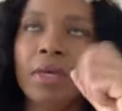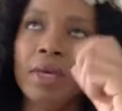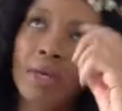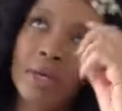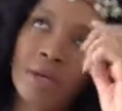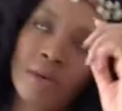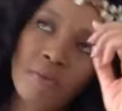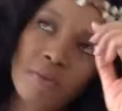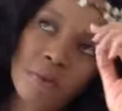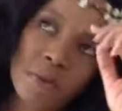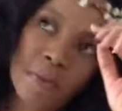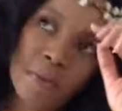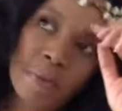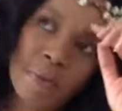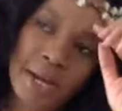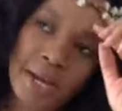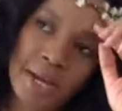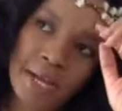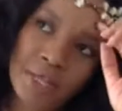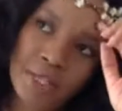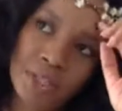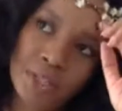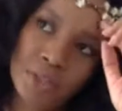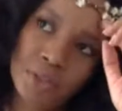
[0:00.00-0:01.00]
it
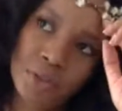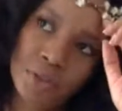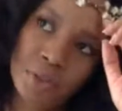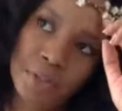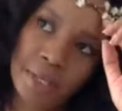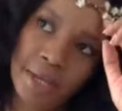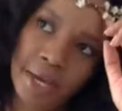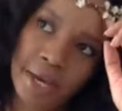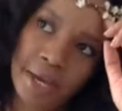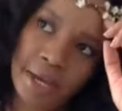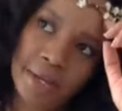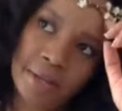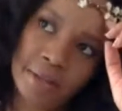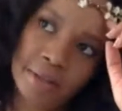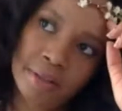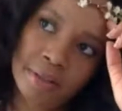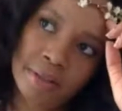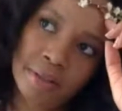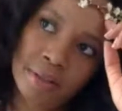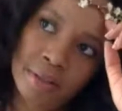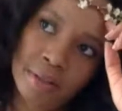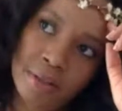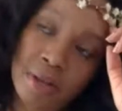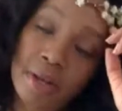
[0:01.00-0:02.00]
reminds you that,
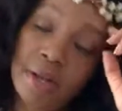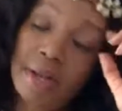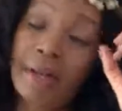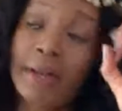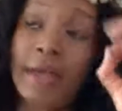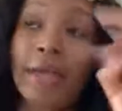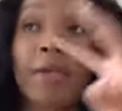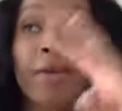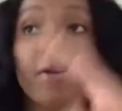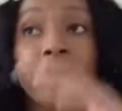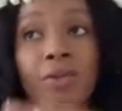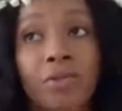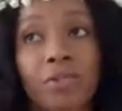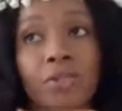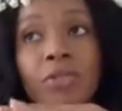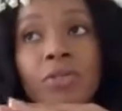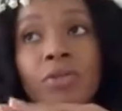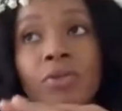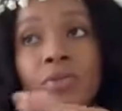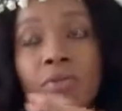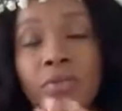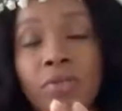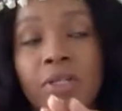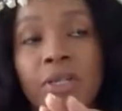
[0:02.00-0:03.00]
and
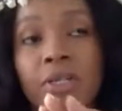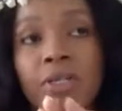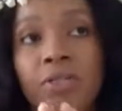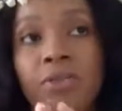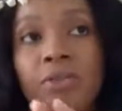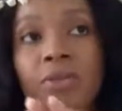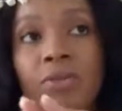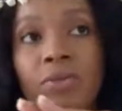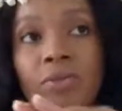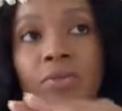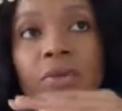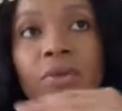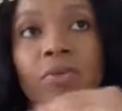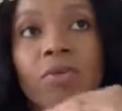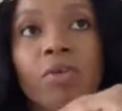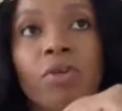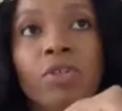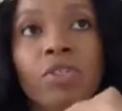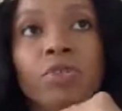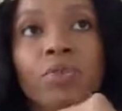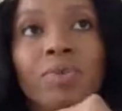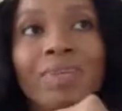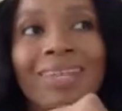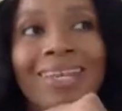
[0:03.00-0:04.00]
also does, of
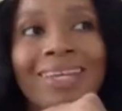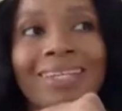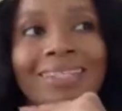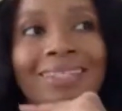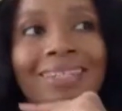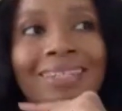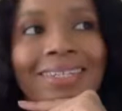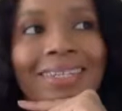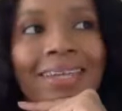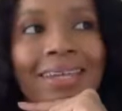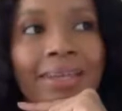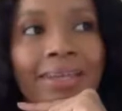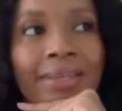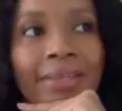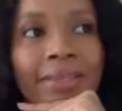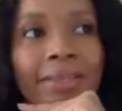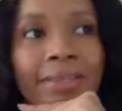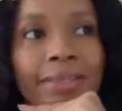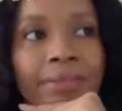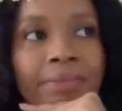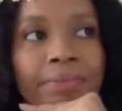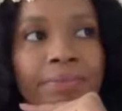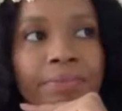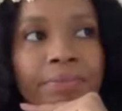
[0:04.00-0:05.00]
course, relate to
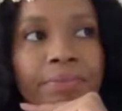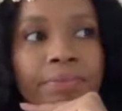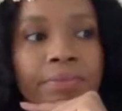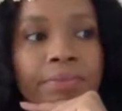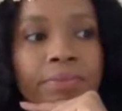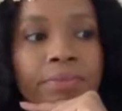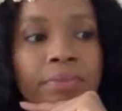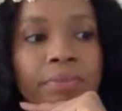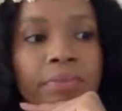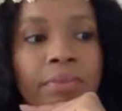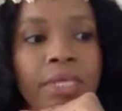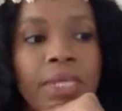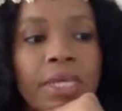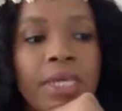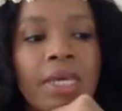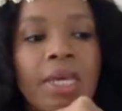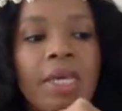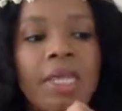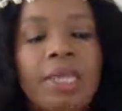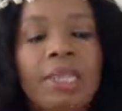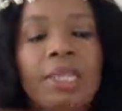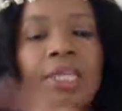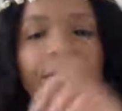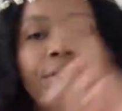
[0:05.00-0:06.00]
death.
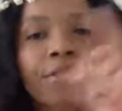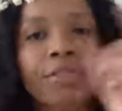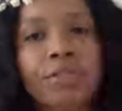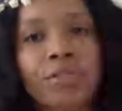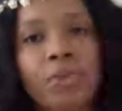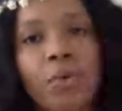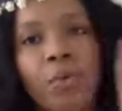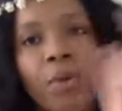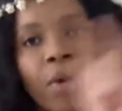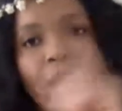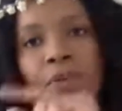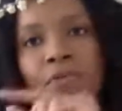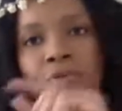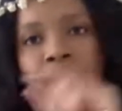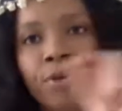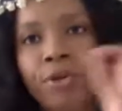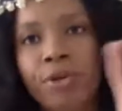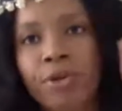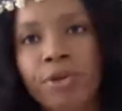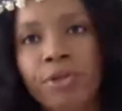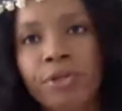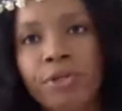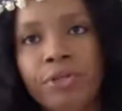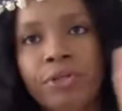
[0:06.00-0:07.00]
This is a way for
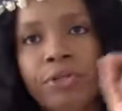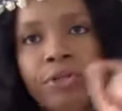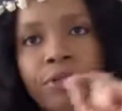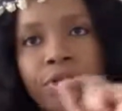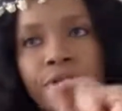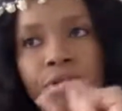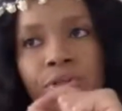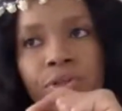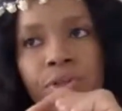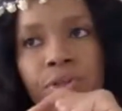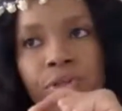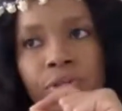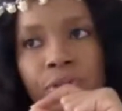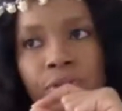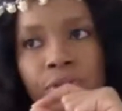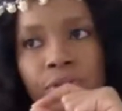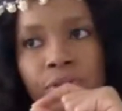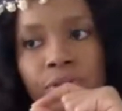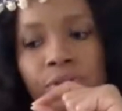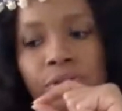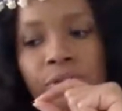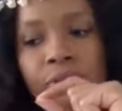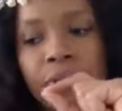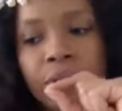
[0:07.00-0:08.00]
you to
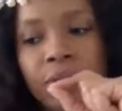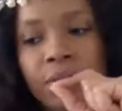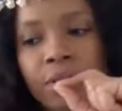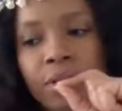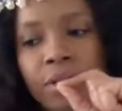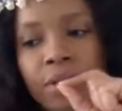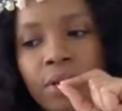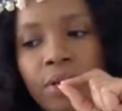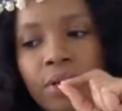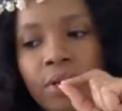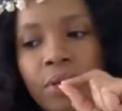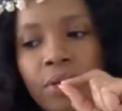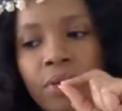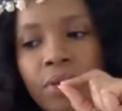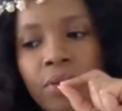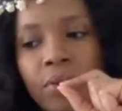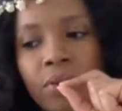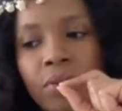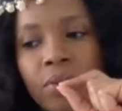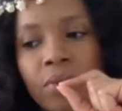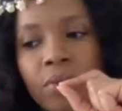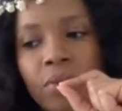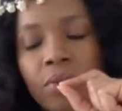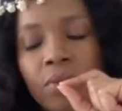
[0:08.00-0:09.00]
discern
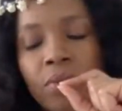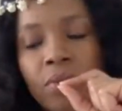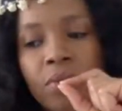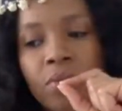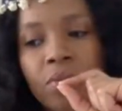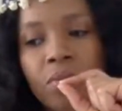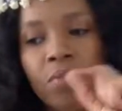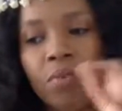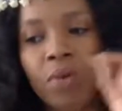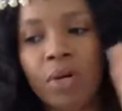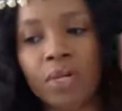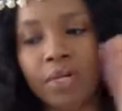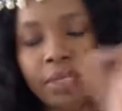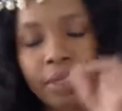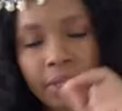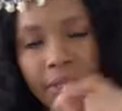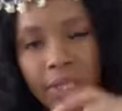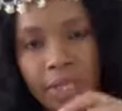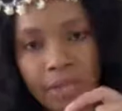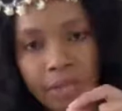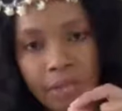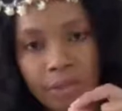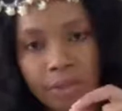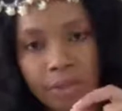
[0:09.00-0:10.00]
what
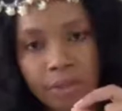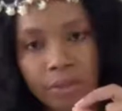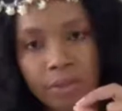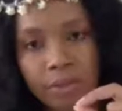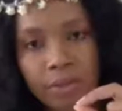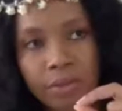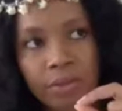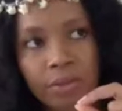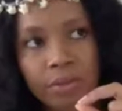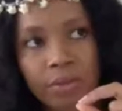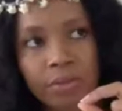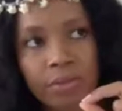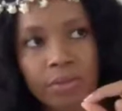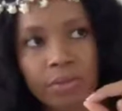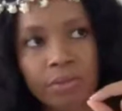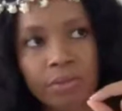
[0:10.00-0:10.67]
things